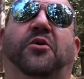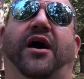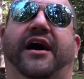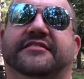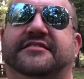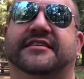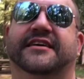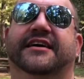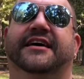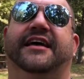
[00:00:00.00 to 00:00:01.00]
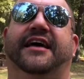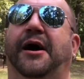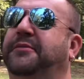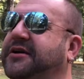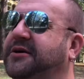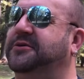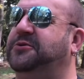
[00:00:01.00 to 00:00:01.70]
watts and I'm gonna